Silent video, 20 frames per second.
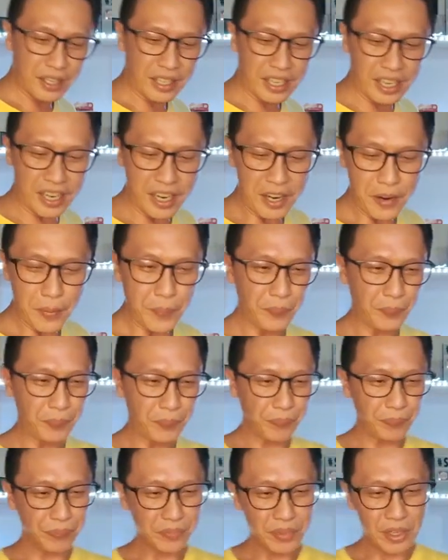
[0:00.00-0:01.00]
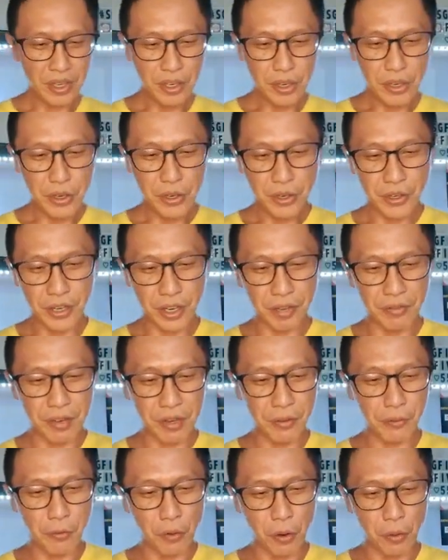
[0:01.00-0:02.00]
Okay,
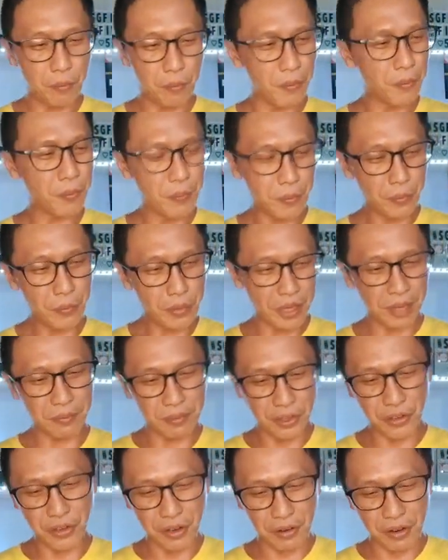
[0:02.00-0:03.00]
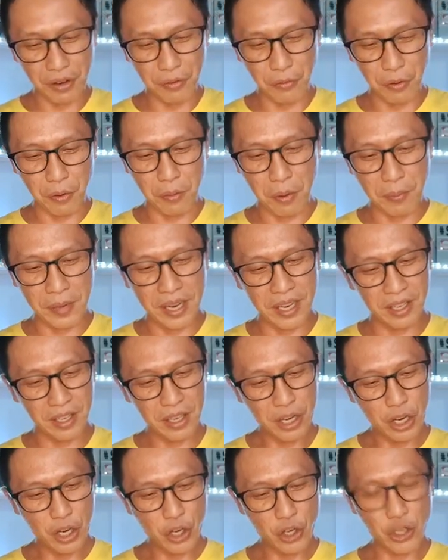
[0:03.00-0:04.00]
shaving foam. Put up the shaving foam a
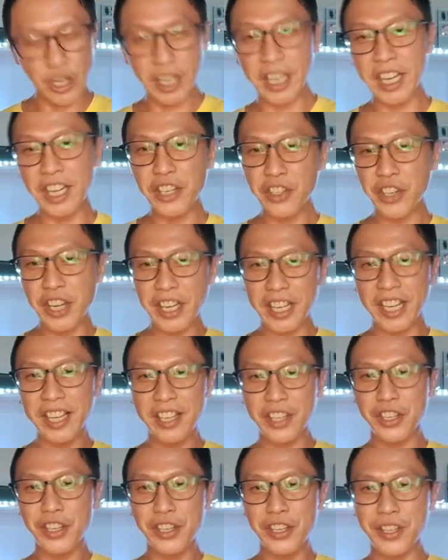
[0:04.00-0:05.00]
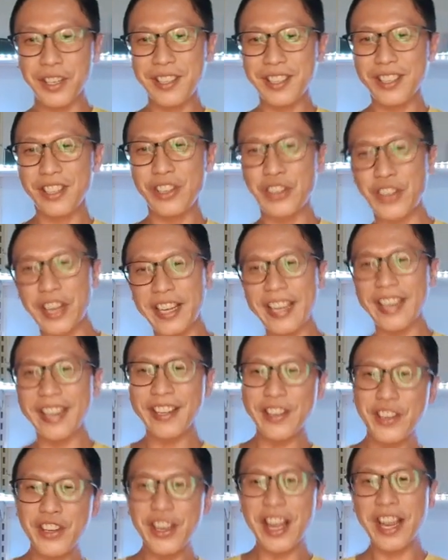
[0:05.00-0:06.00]
bit. Shake it, shake it, shake
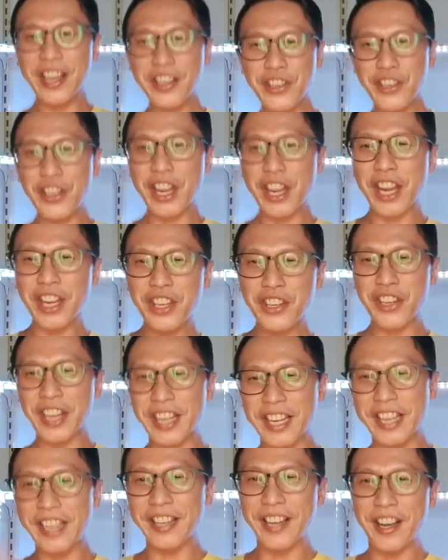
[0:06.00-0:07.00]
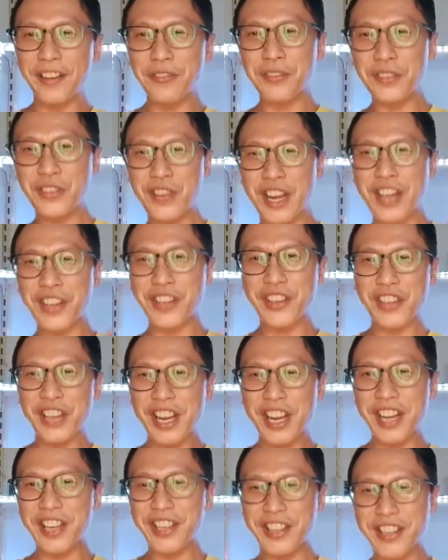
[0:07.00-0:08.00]
it, shake, shake, shake it off, shake,
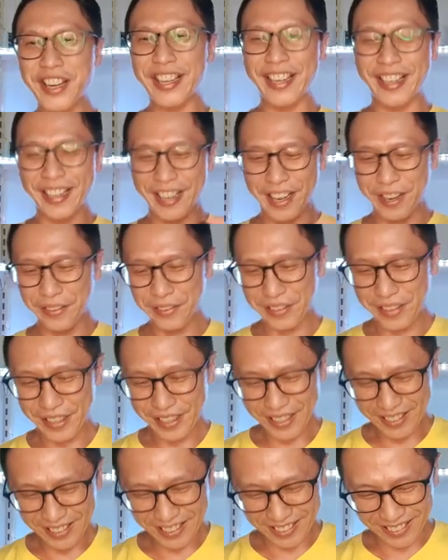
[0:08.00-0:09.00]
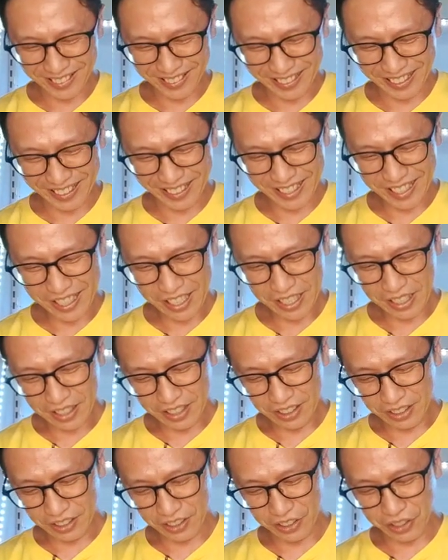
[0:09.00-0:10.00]
shake, shake it off. Okay,
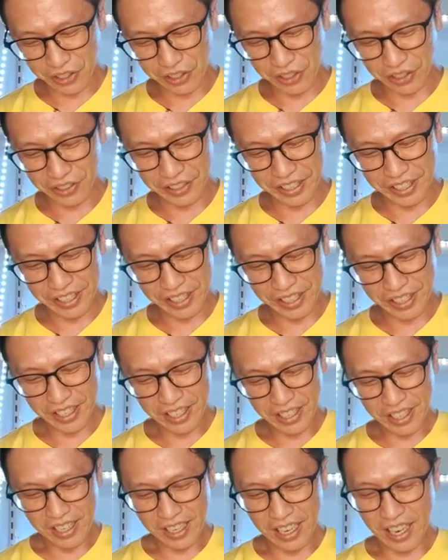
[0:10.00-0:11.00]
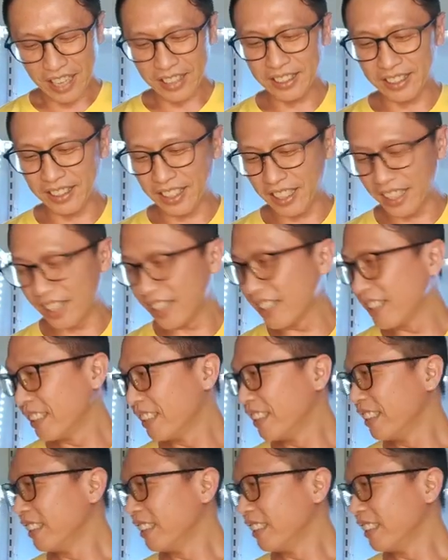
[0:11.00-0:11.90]
No, sorry. I think the